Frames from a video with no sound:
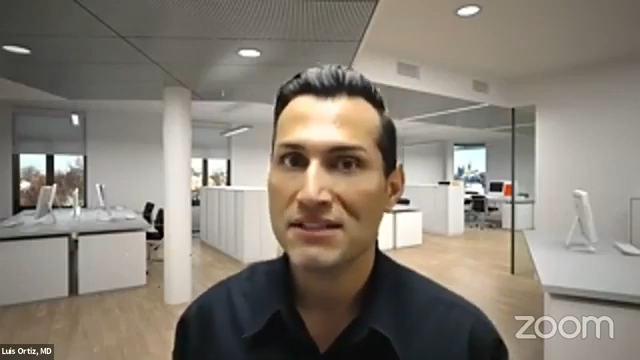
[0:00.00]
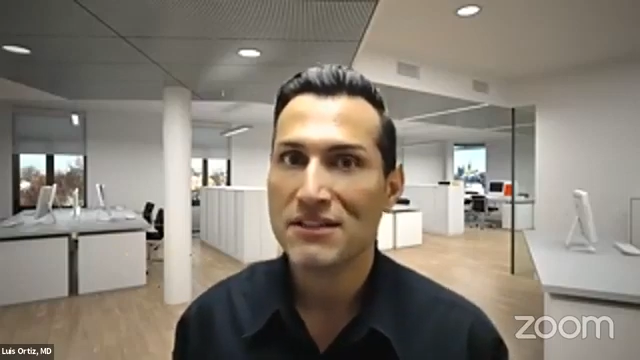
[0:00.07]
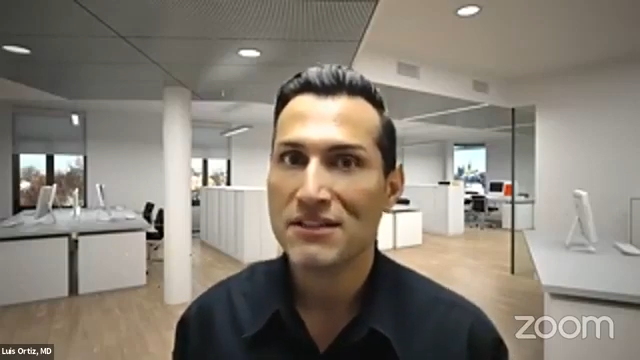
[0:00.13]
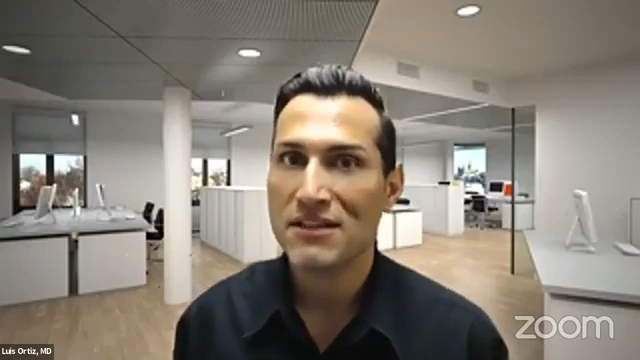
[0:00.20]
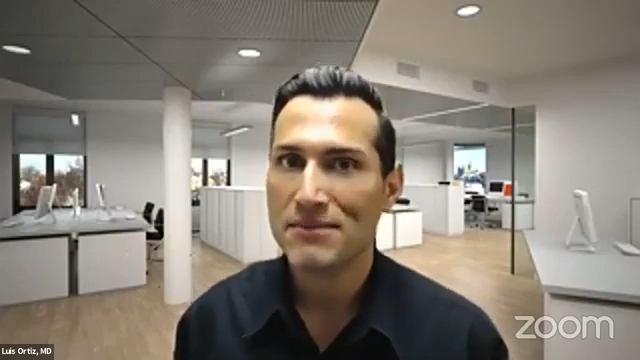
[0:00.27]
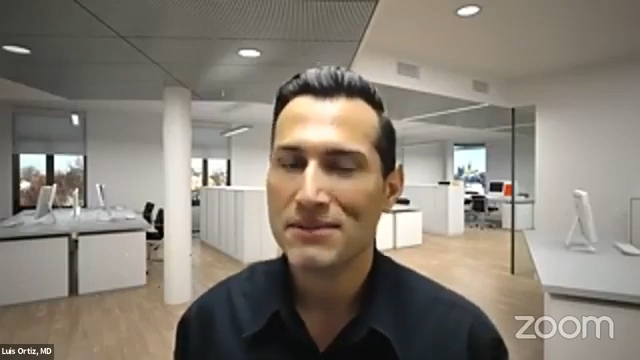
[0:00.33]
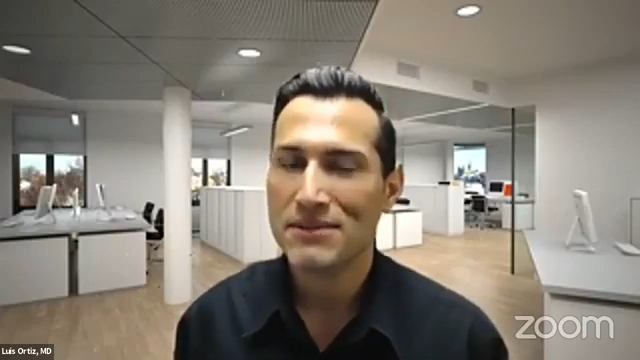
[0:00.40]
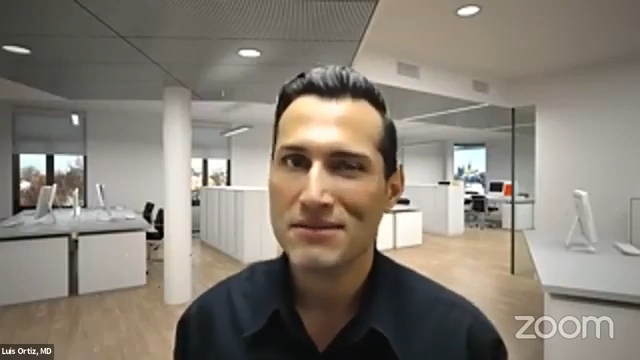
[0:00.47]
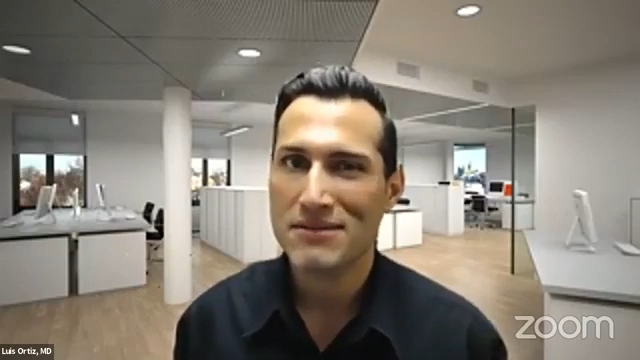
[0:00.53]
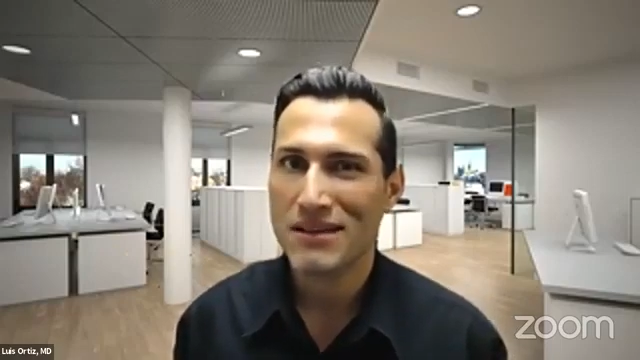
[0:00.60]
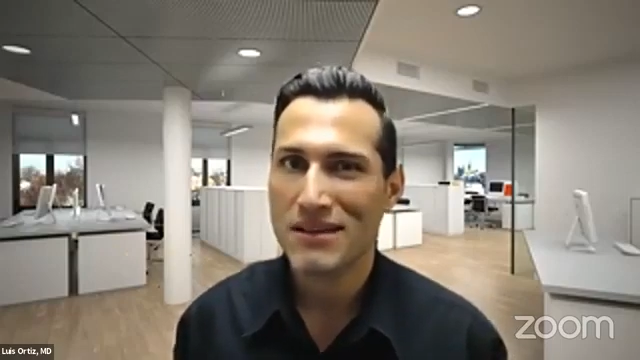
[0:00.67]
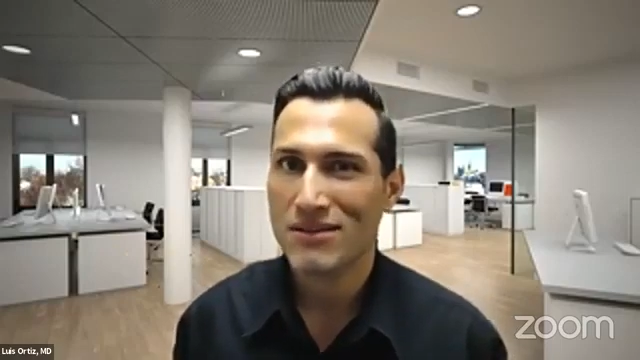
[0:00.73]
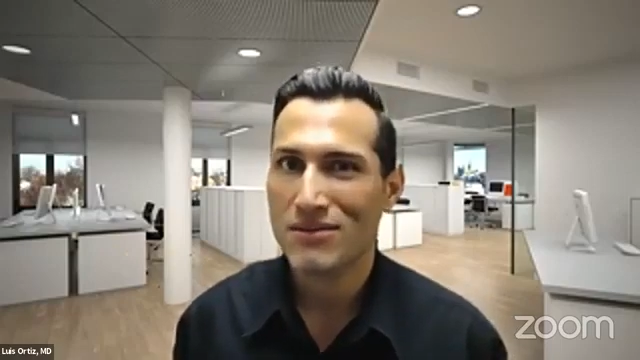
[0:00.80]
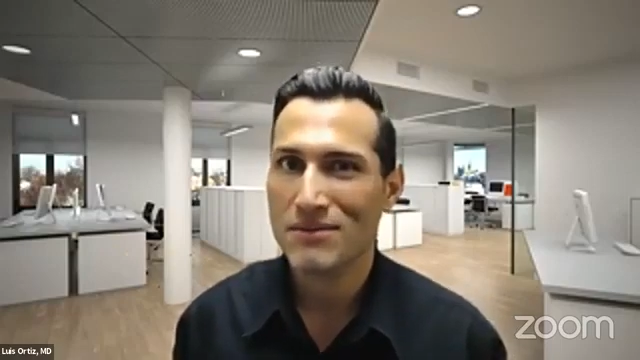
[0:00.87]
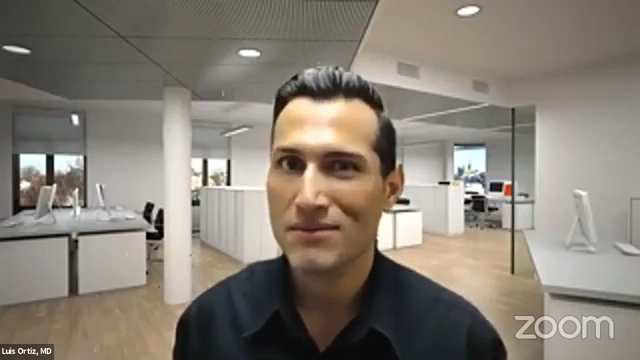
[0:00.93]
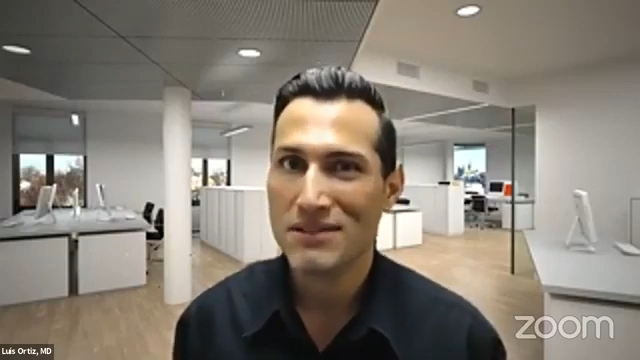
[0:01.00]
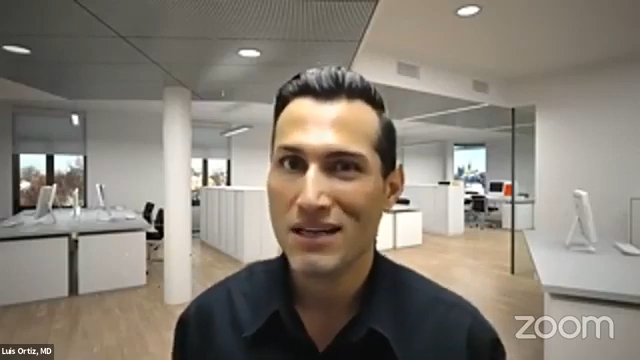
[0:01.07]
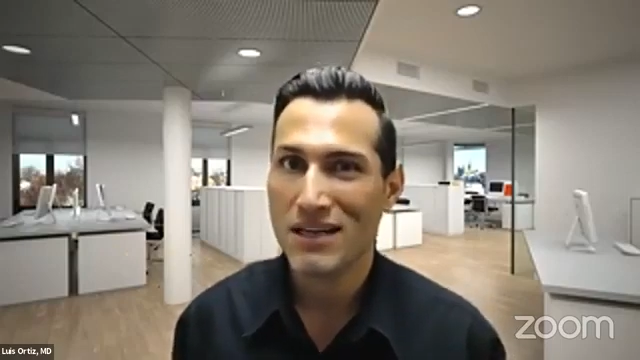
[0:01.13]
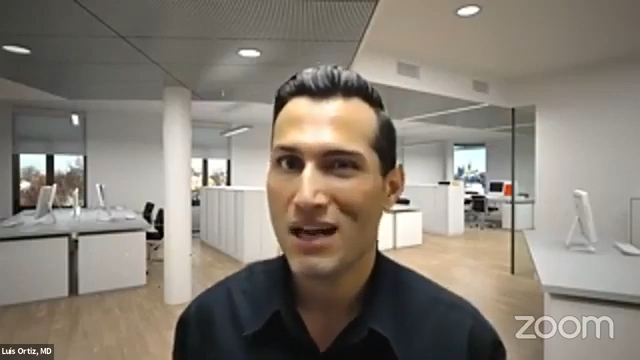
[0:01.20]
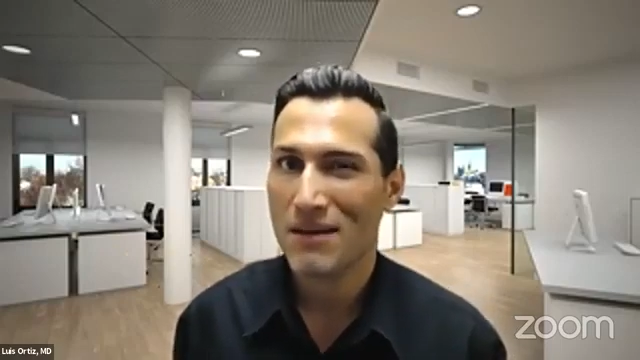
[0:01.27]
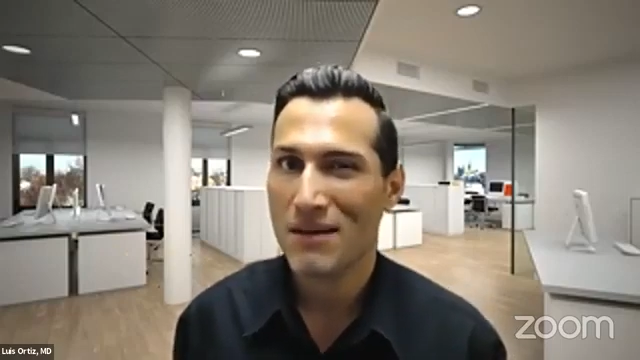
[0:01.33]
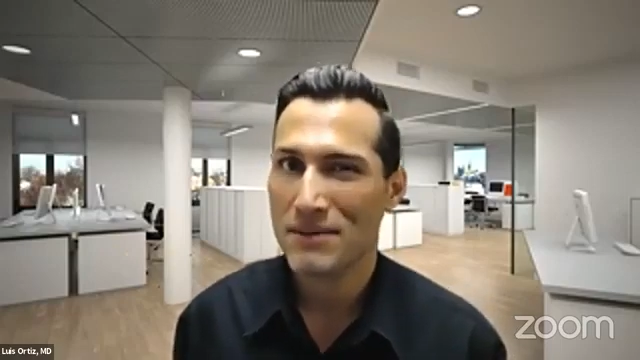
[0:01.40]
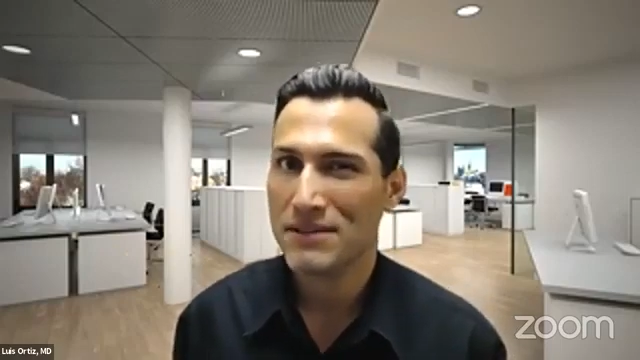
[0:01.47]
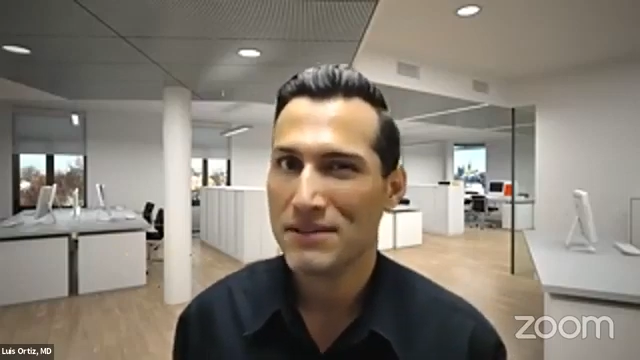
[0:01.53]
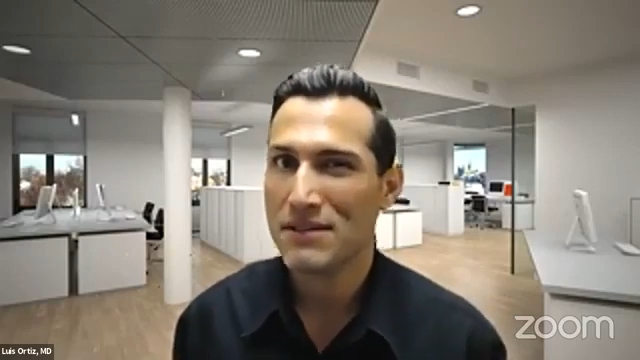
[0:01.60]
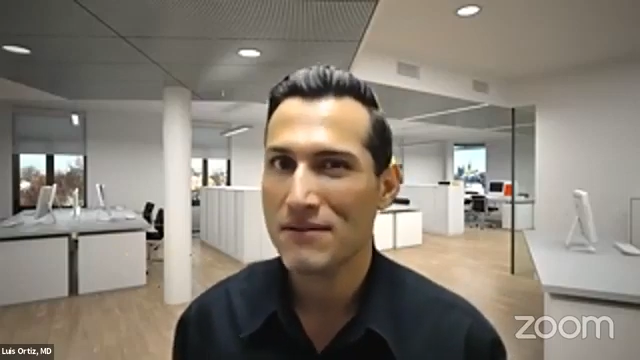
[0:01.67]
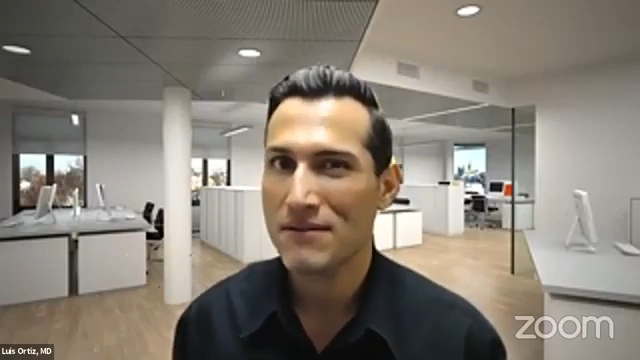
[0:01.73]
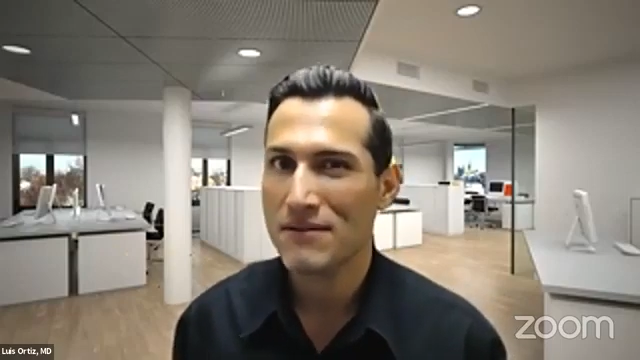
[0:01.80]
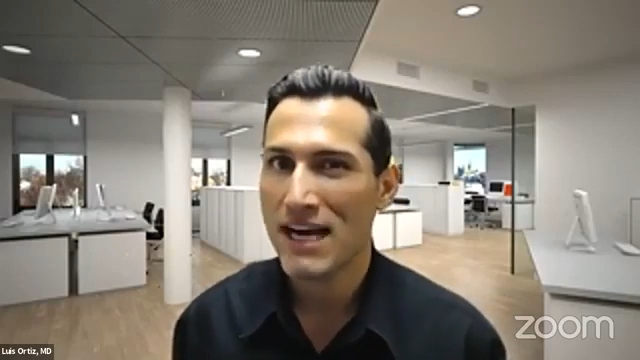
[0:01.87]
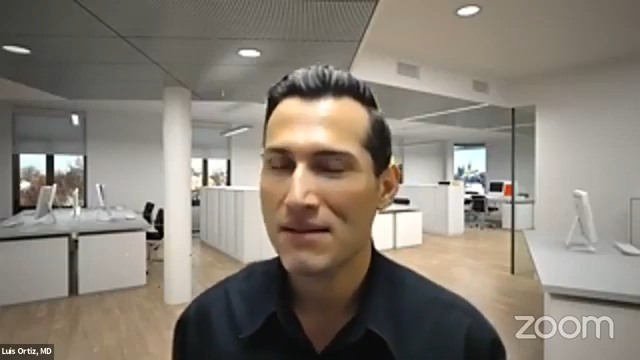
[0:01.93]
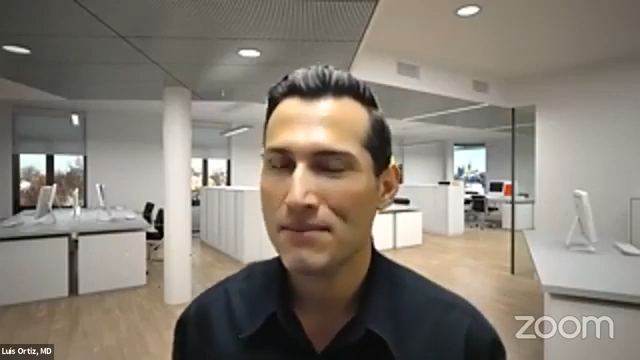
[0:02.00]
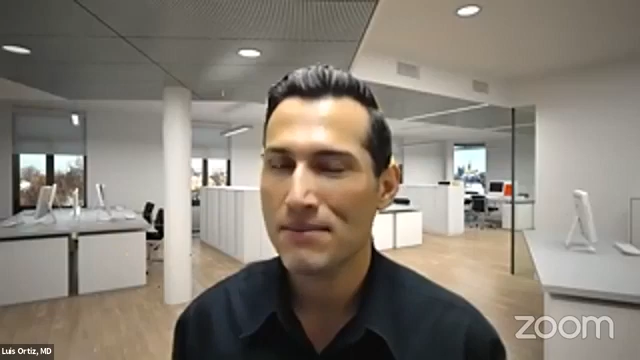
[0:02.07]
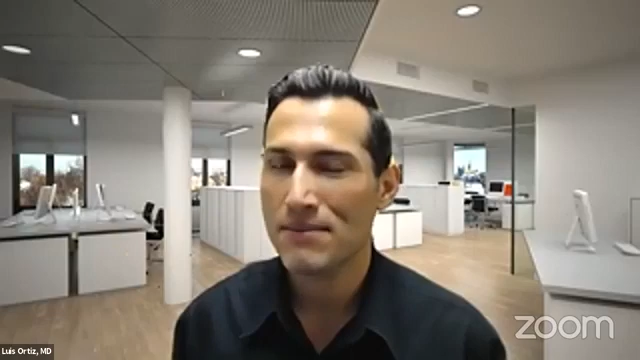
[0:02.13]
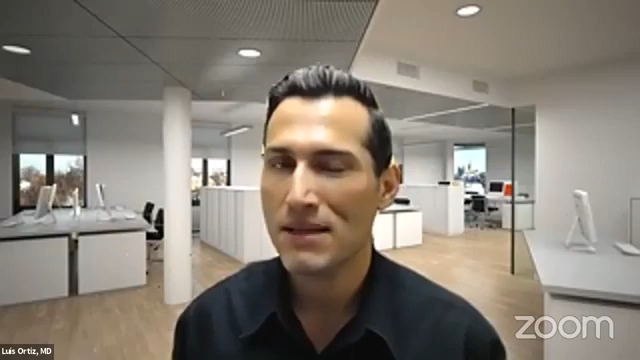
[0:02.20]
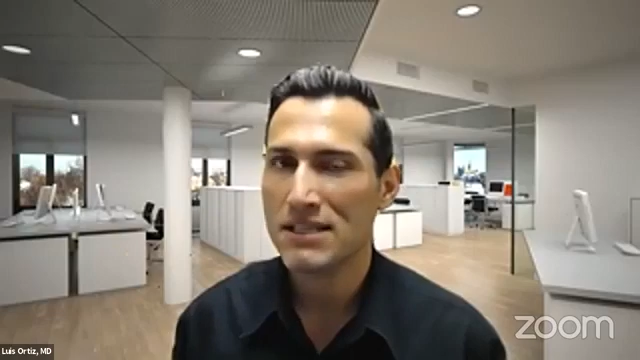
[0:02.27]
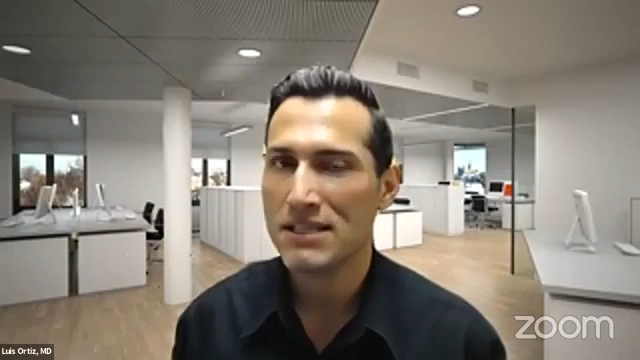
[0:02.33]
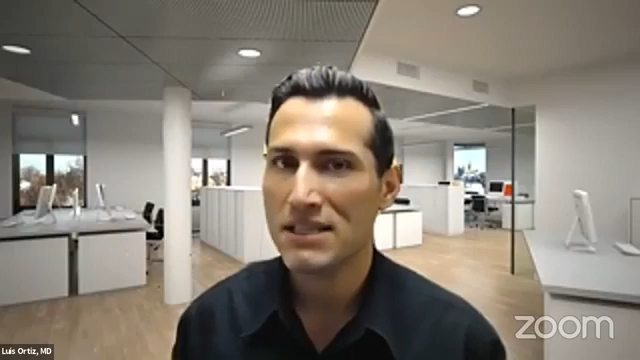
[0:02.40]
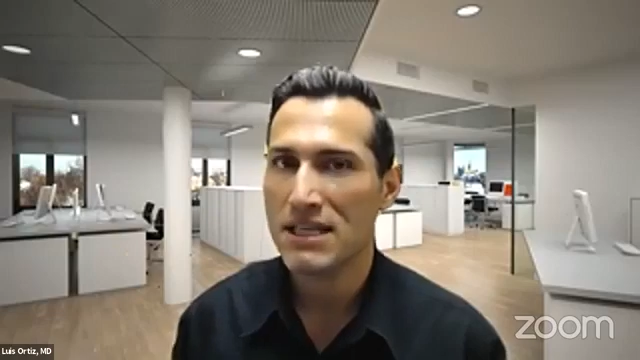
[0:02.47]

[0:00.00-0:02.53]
So it's like almost the opposite of cataplexy.